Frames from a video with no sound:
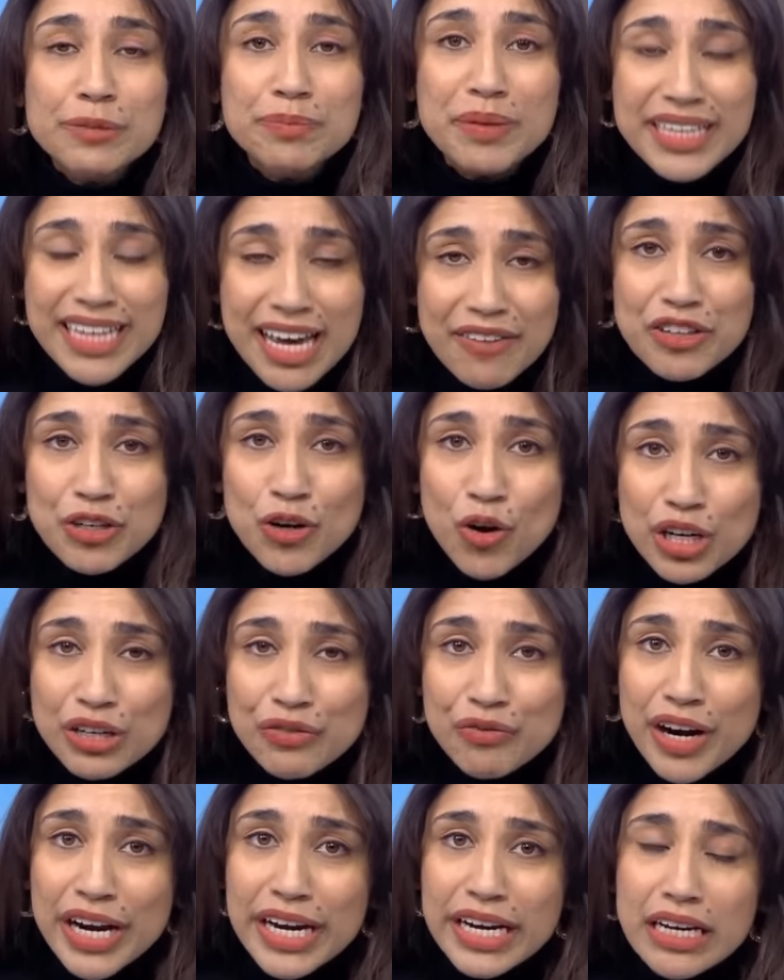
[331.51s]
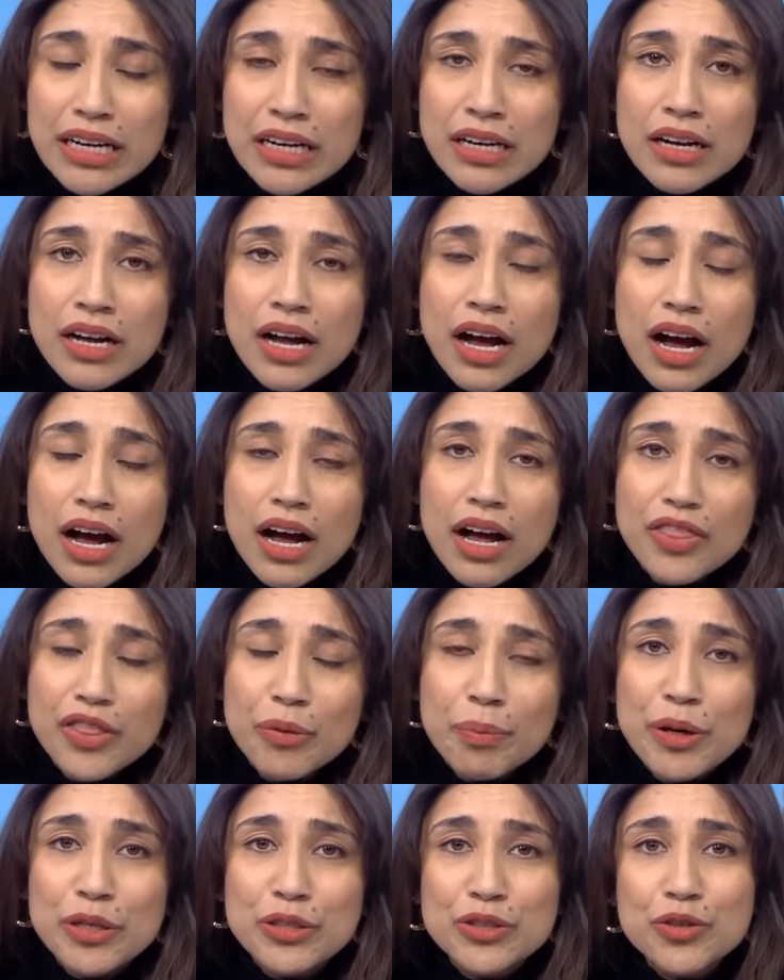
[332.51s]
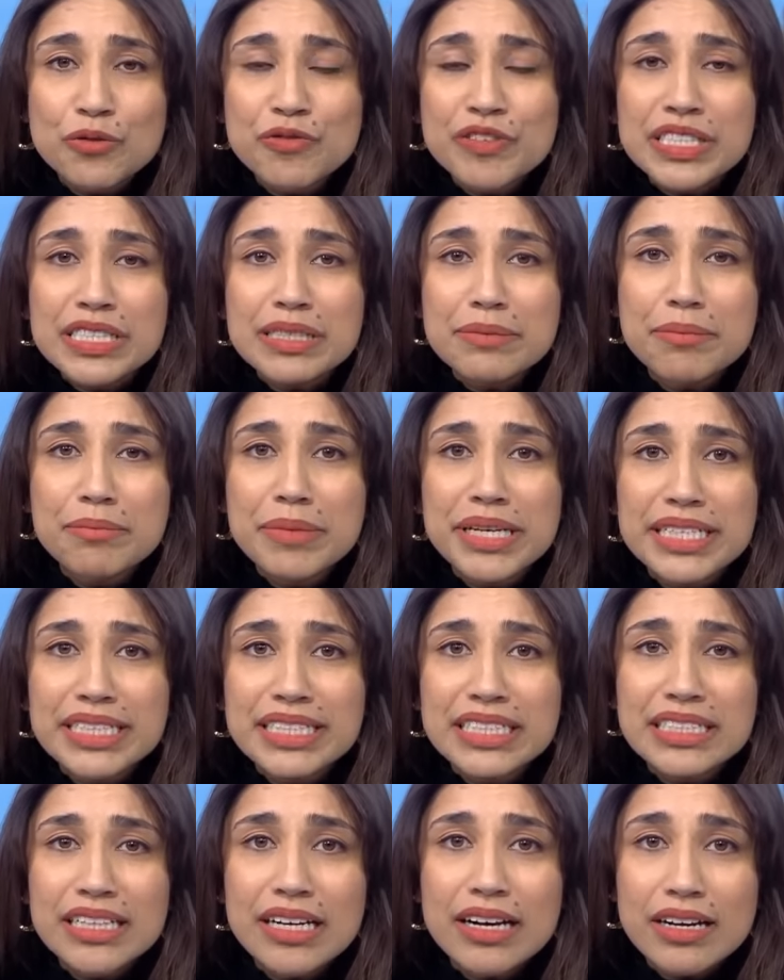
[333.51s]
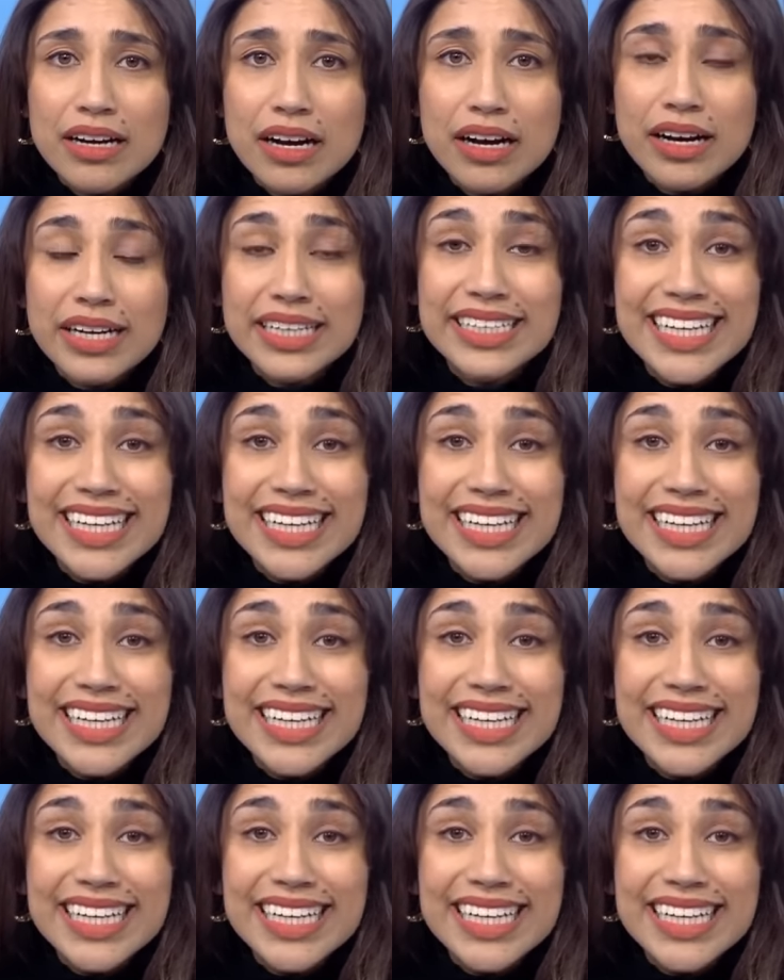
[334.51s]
But Kevin Hollinrake, uh, the post office minister, uh,